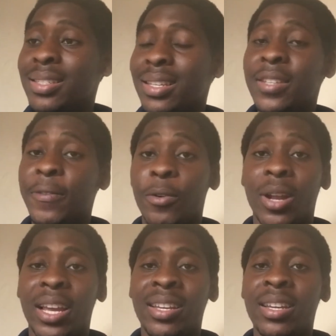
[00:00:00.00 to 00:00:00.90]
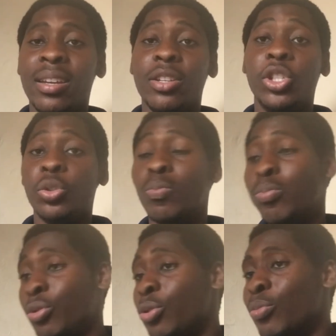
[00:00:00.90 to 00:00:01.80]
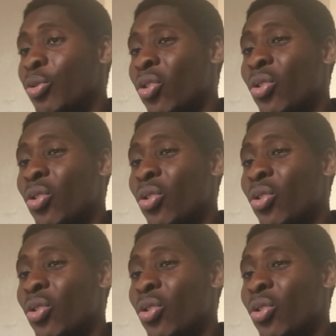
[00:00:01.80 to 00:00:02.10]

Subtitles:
just feel like they should borrow more,